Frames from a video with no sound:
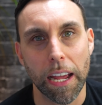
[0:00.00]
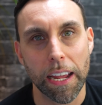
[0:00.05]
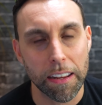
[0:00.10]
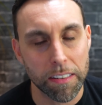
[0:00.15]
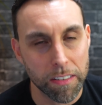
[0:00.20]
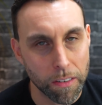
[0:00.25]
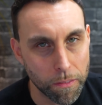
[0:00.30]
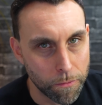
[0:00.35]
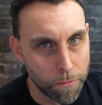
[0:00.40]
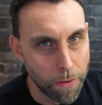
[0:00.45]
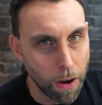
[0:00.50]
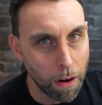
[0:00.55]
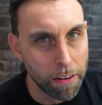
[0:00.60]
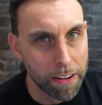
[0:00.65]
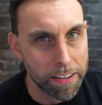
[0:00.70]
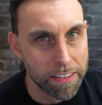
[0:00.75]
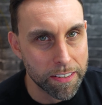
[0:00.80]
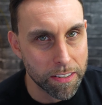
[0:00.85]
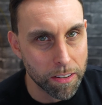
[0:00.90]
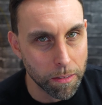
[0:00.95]
It's a very
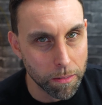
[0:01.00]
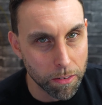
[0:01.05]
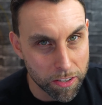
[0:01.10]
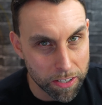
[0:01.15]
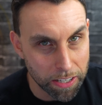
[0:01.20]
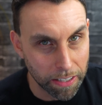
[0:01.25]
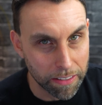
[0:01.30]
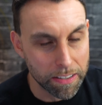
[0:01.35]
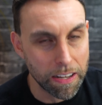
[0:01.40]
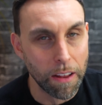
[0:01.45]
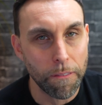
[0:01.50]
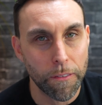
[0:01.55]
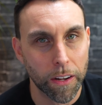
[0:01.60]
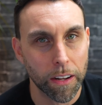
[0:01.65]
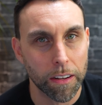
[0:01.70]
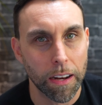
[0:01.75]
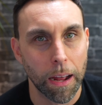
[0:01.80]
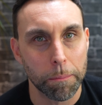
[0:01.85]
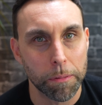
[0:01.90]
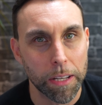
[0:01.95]
significant
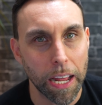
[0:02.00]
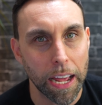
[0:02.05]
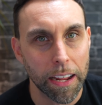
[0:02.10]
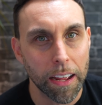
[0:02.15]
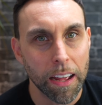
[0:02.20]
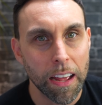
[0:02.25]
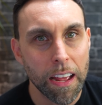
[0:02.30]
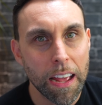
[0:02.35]
update,